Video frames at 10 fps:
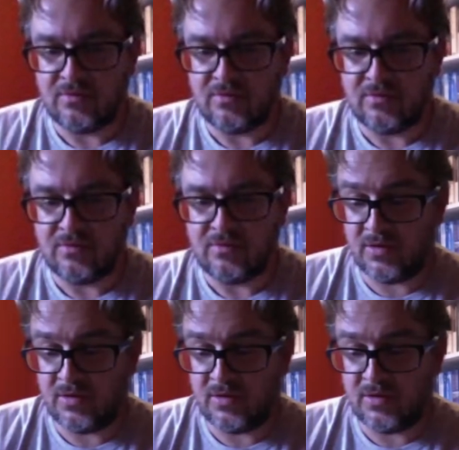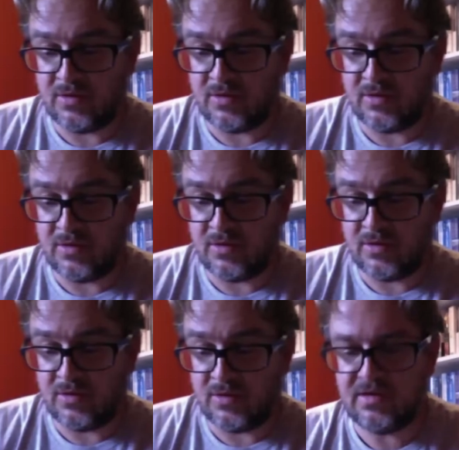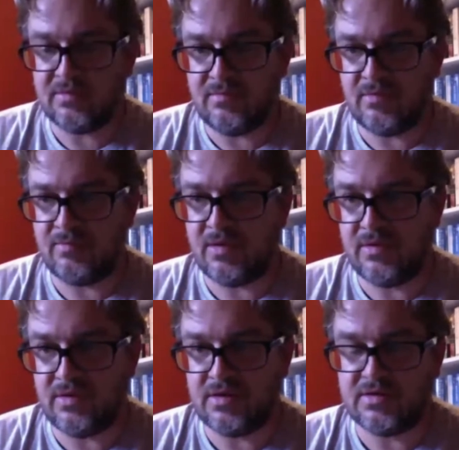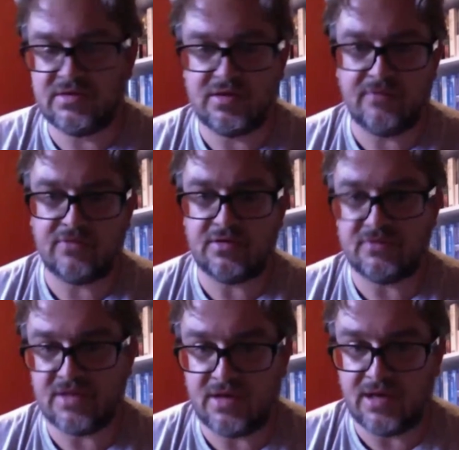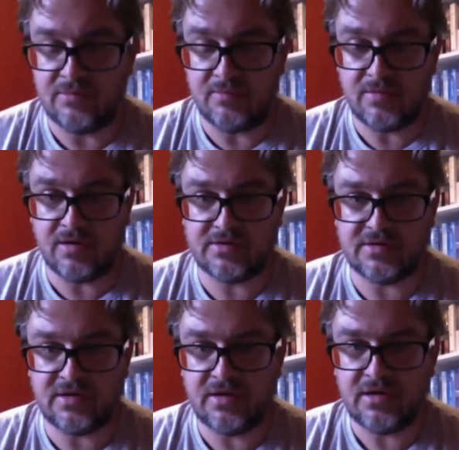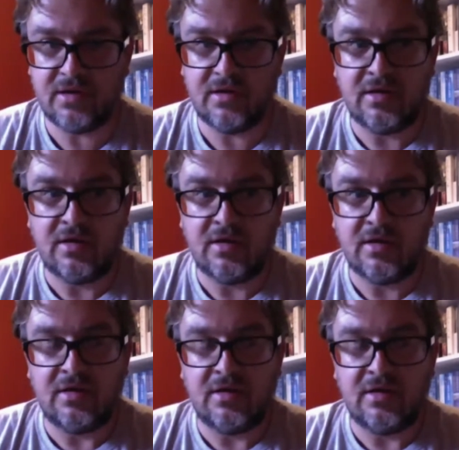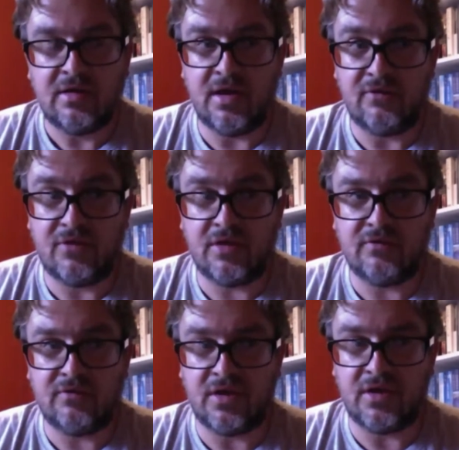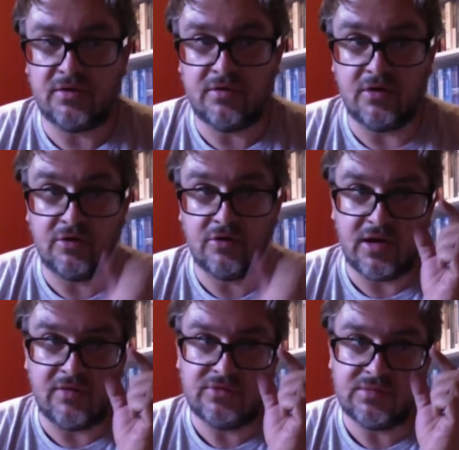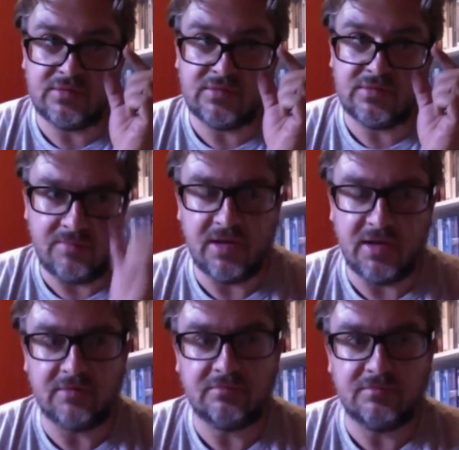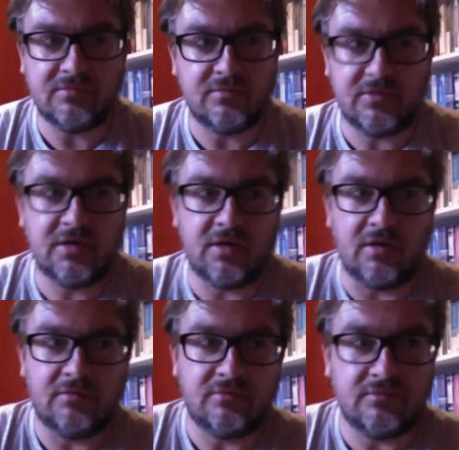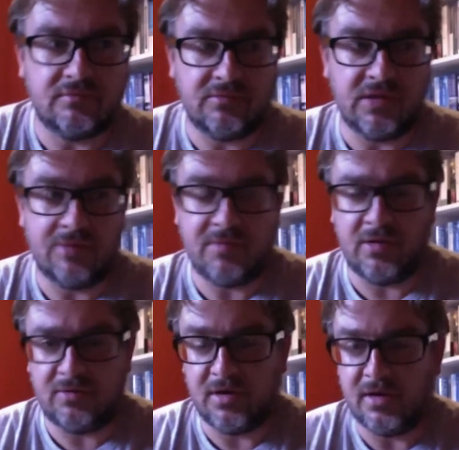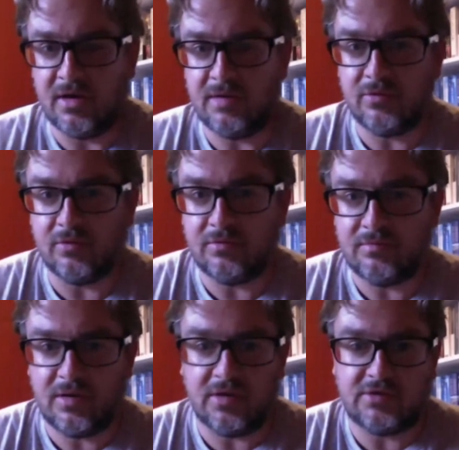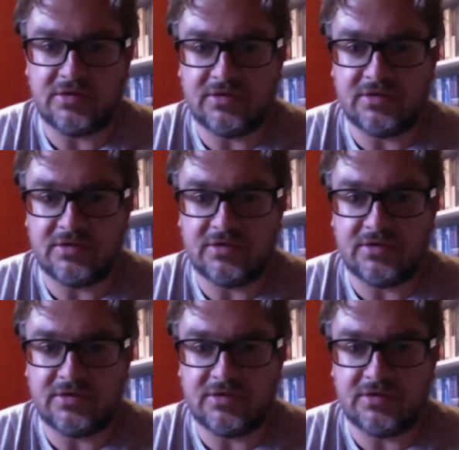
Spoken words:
Well, that's a good point, because I mean, both the Conservatives and the Labour Party, they've kind of dug their own graves by being, they're both neoliberal parties.